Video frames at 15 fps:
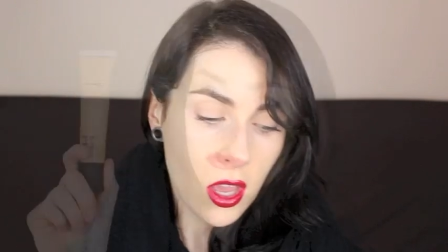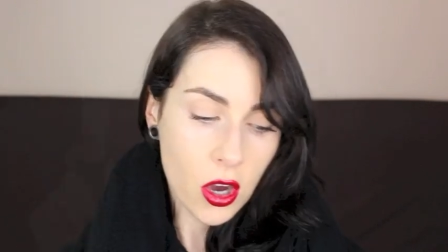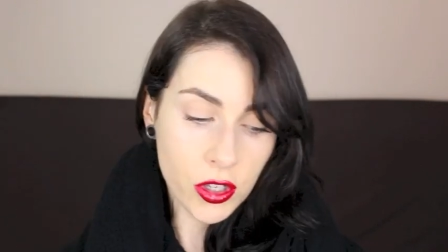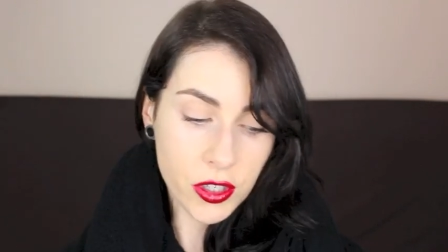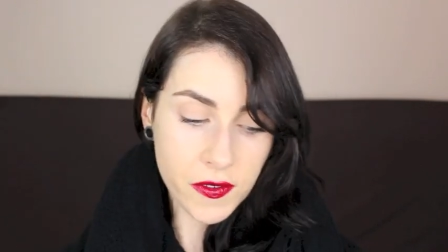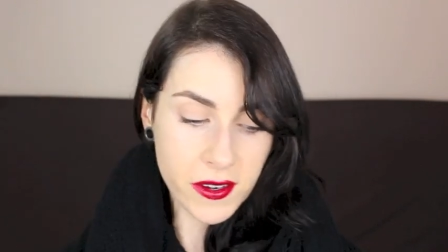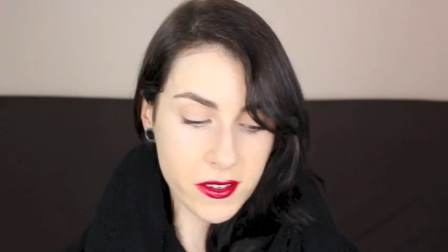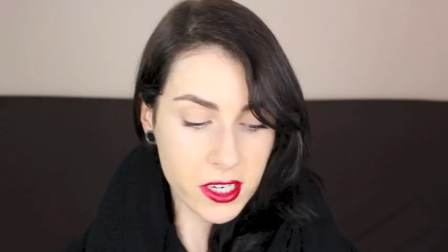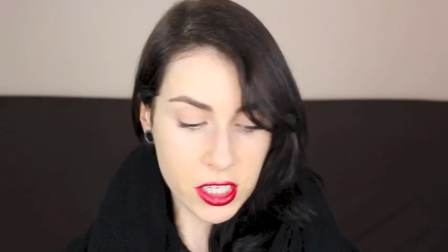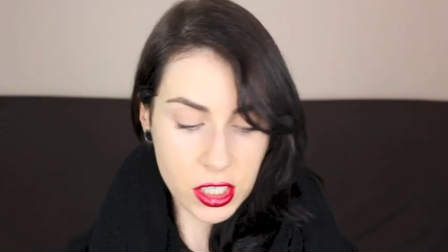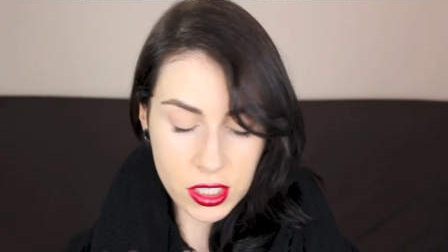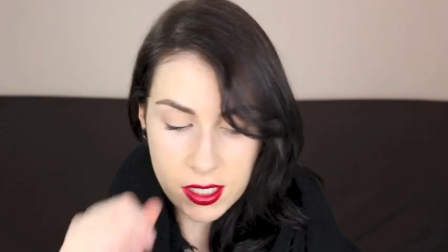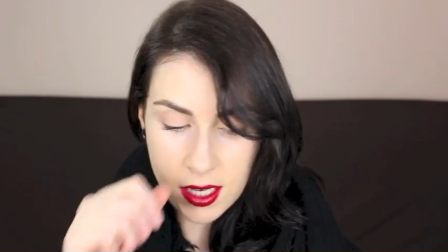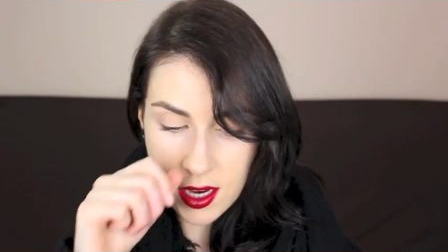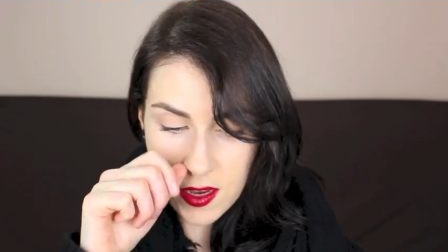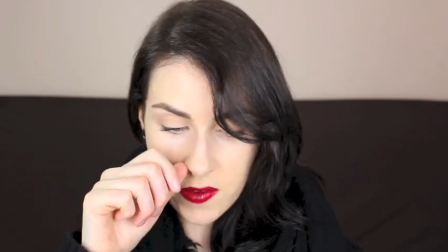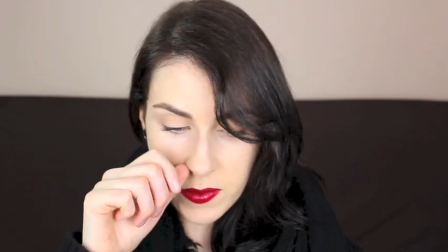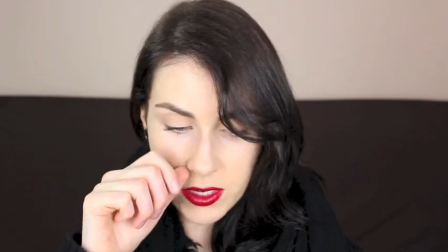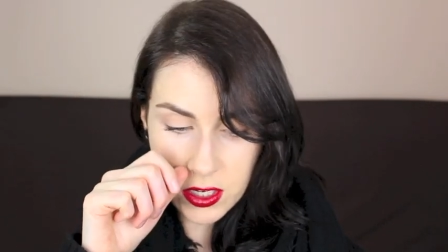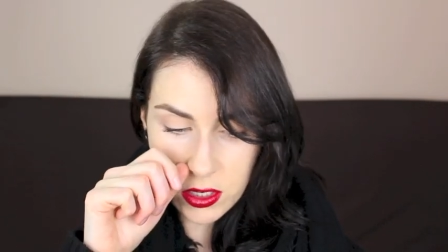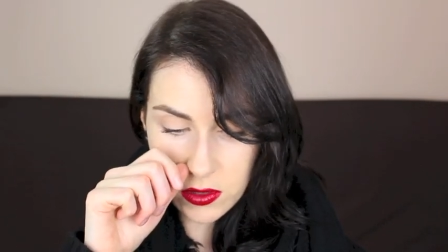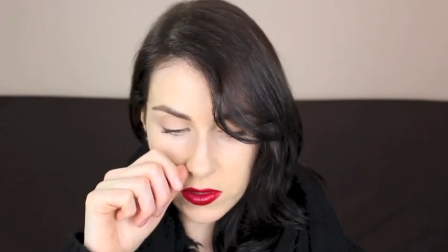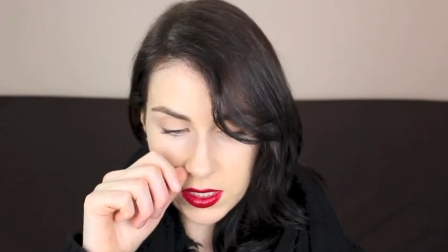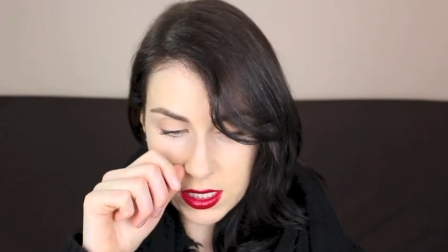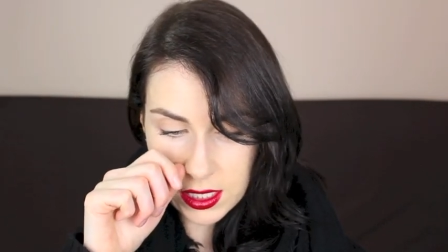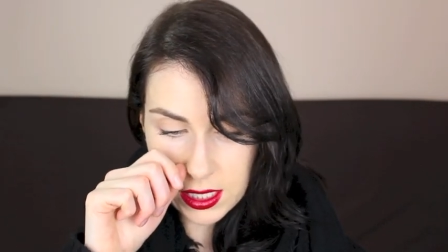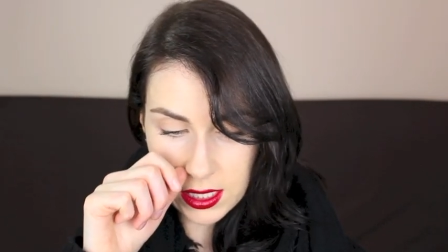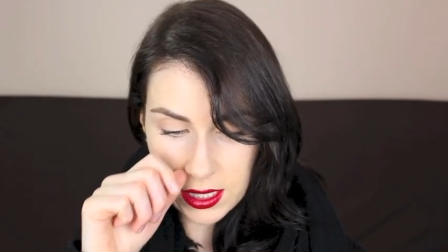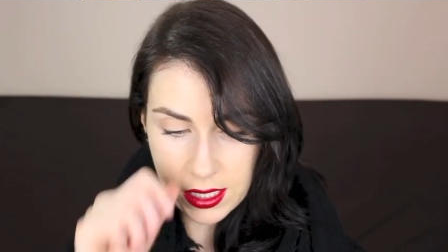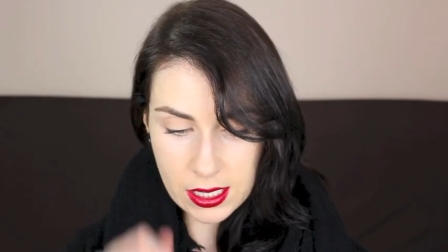Other foundations I have been
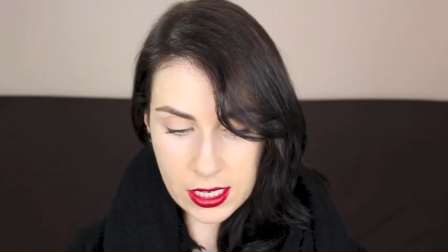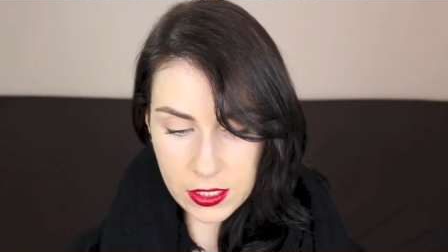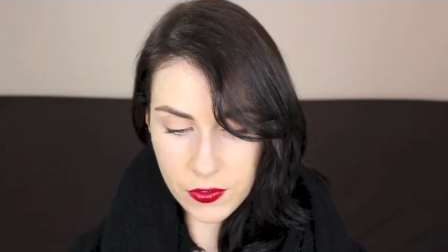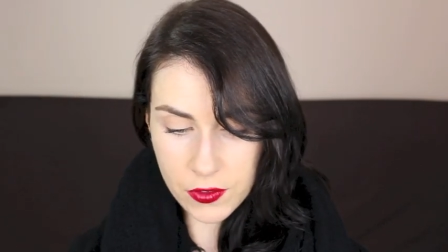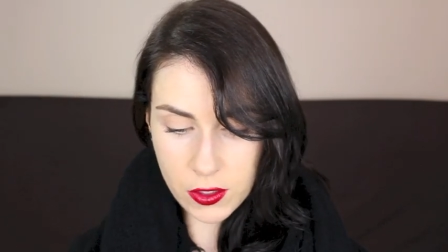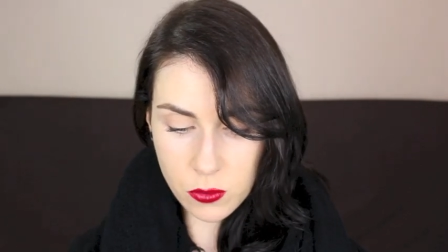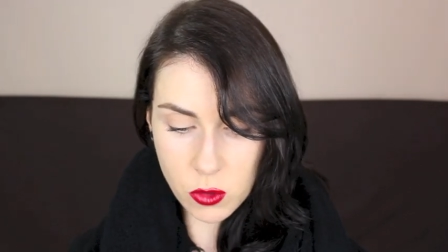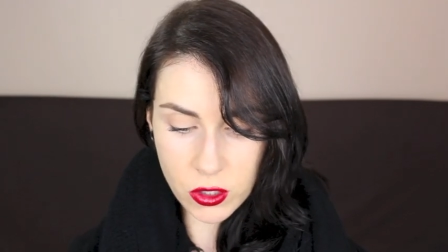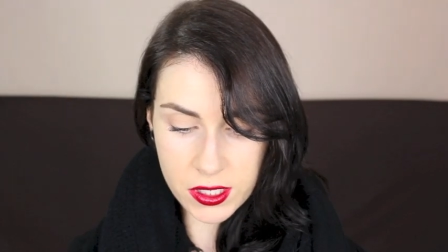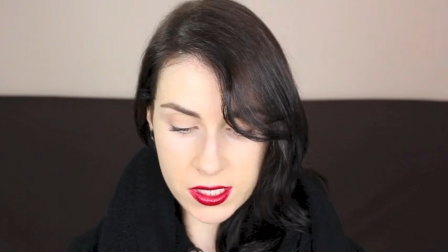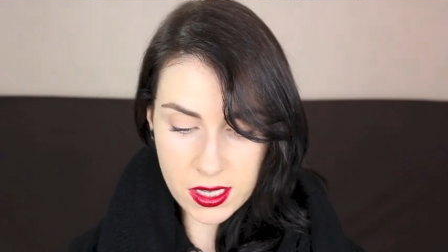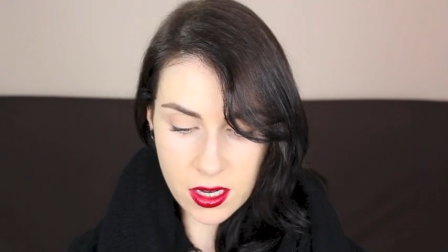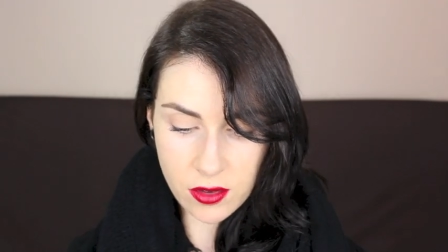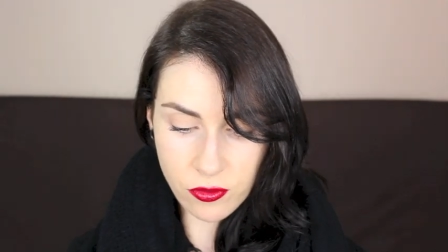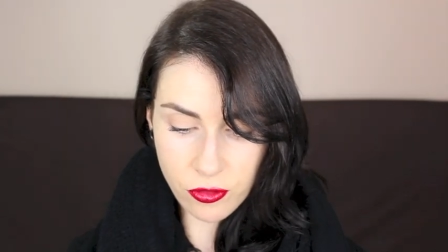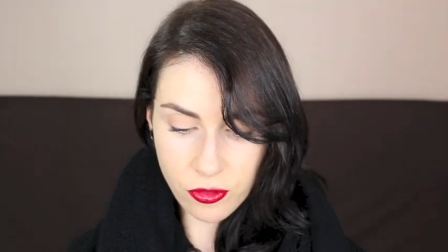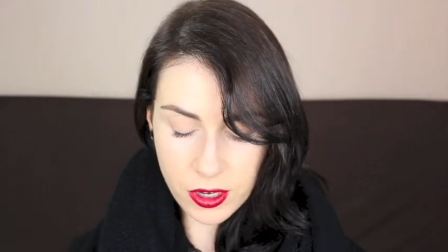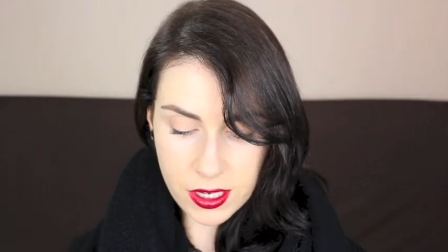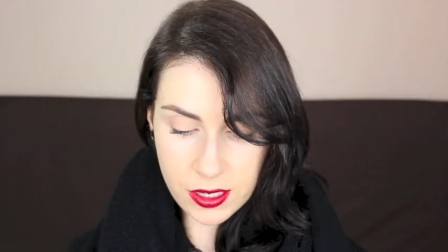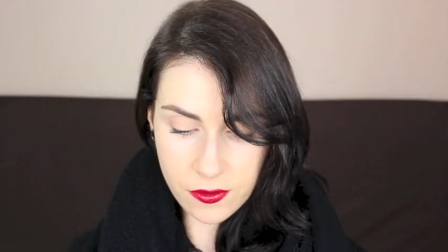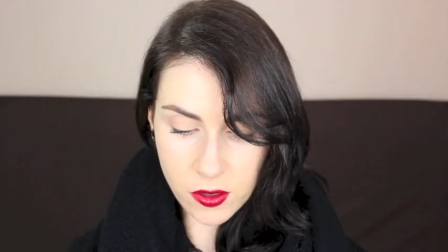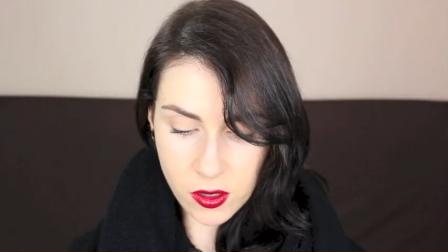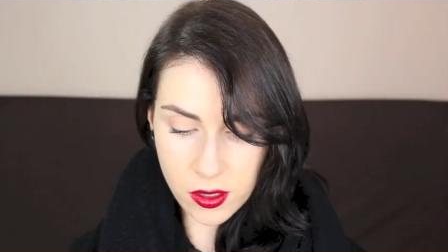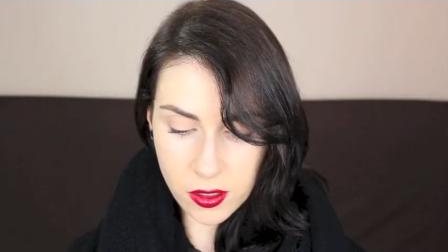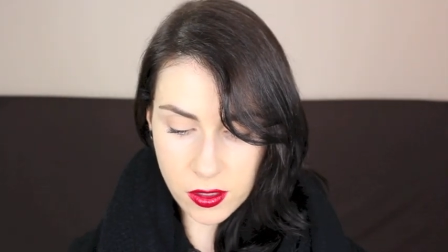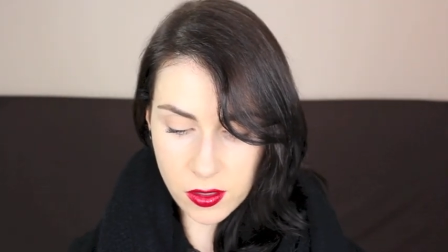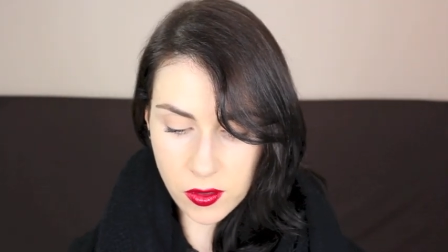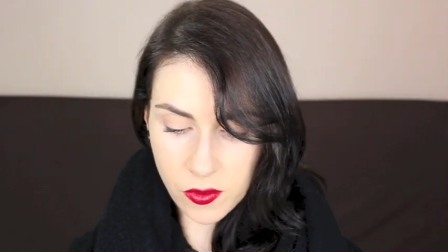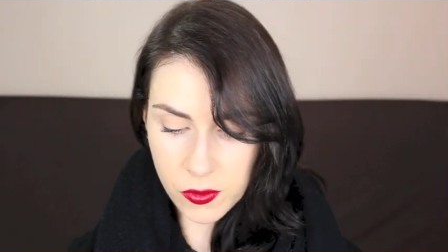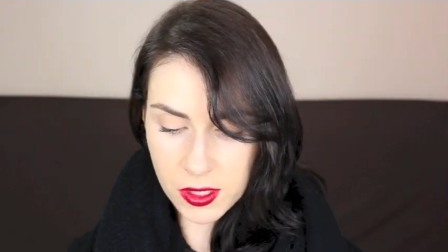using in the last few months and I've really fallen
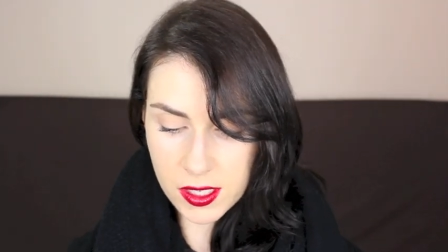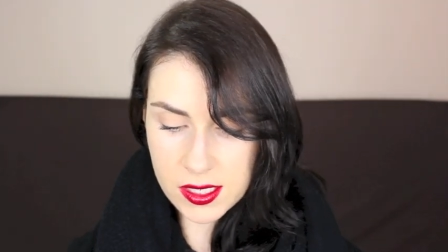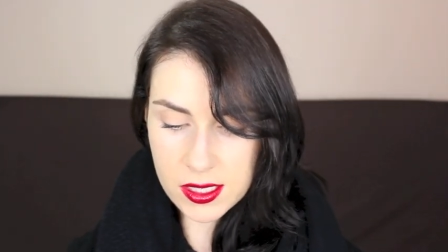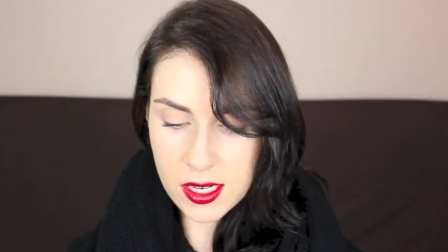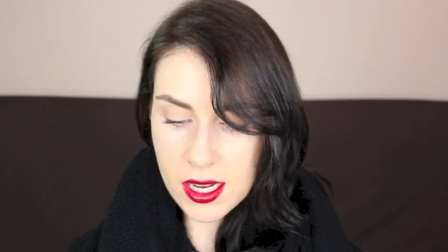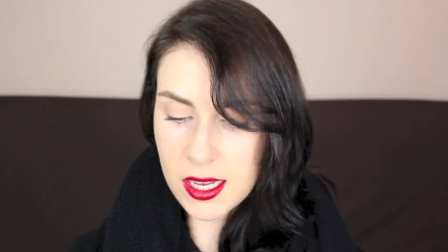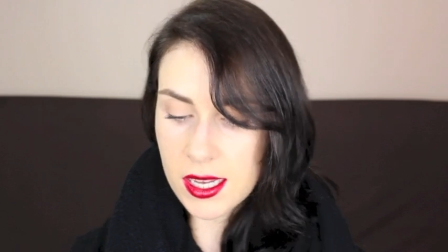in love with this guy.